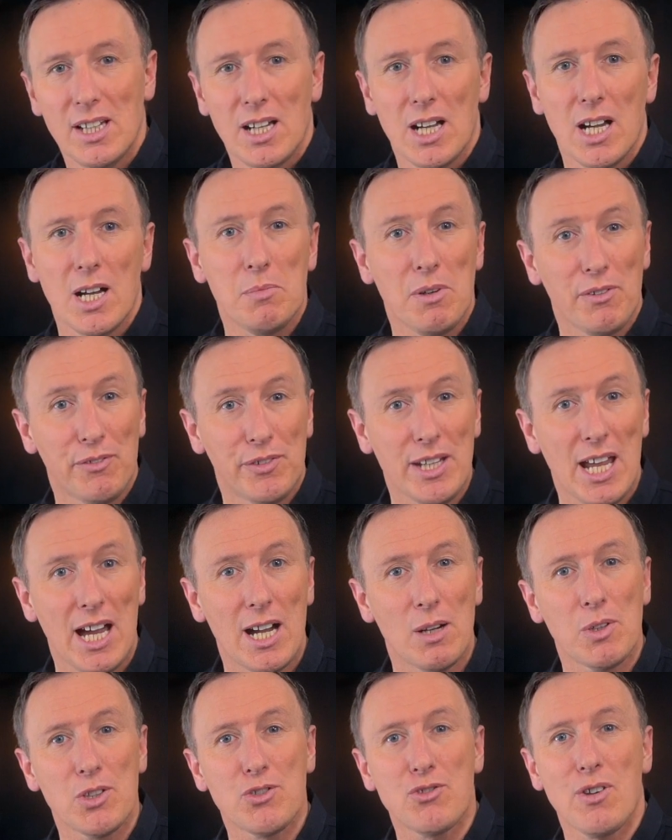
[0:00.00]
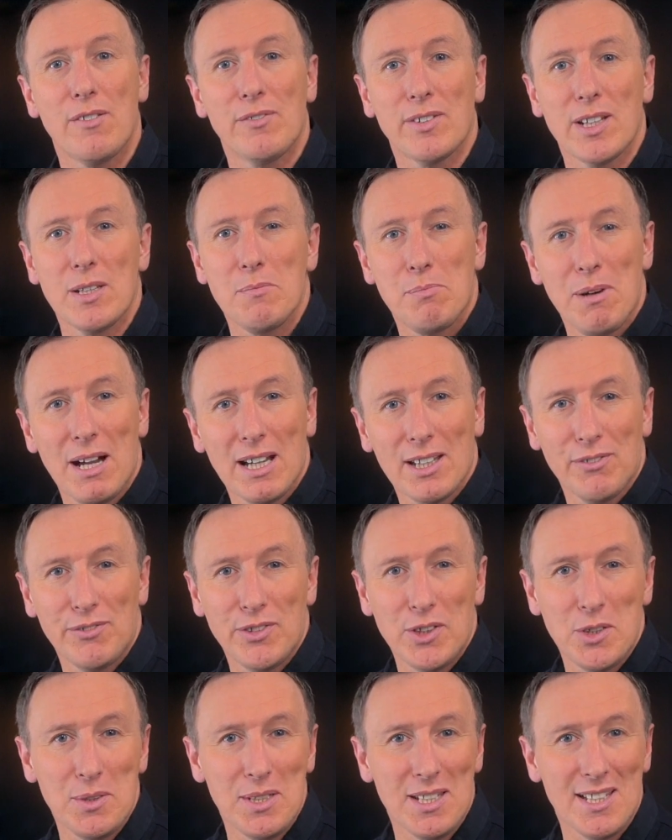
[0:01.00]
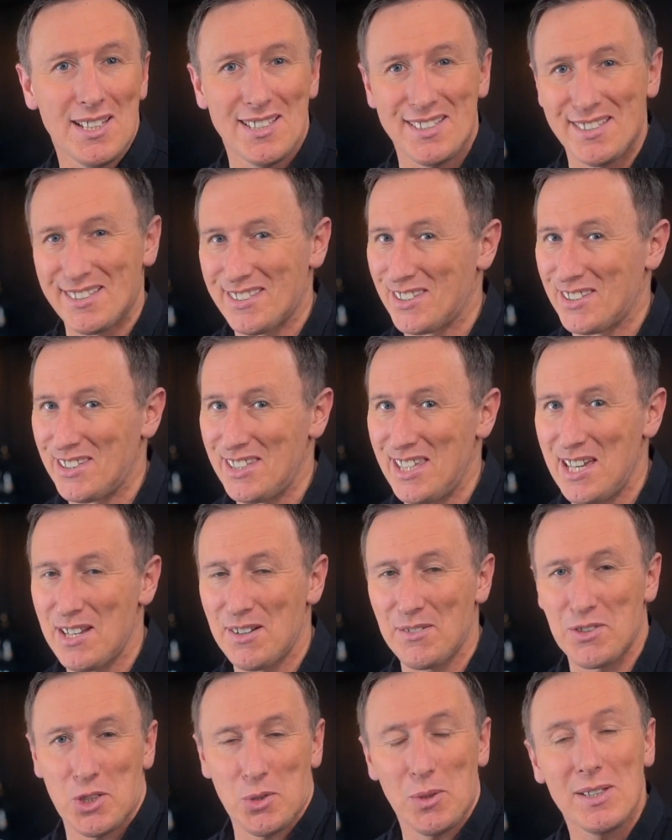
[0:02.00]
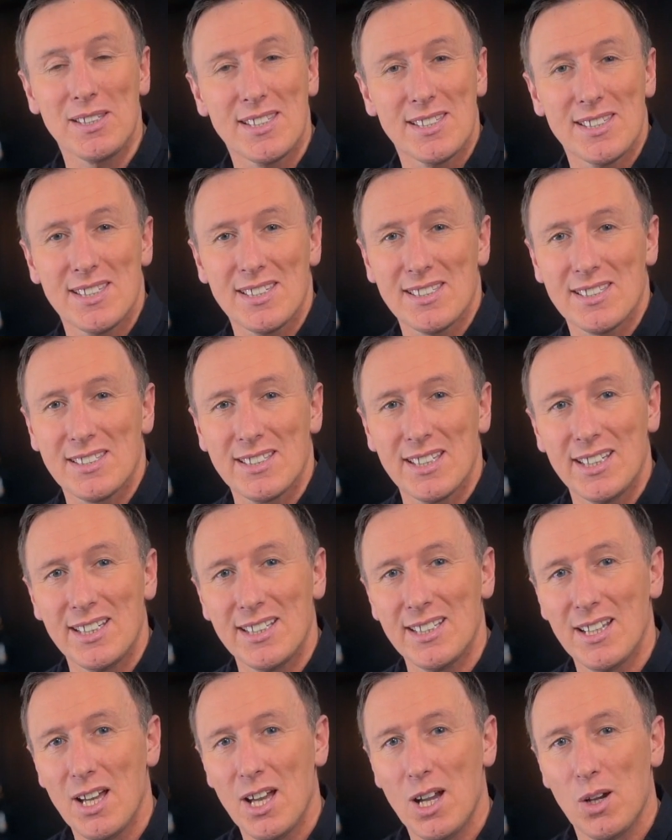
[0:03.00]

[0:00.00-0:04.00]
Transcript: Uh, but for now, we're travelling back a few years to the year of twenty sixteen,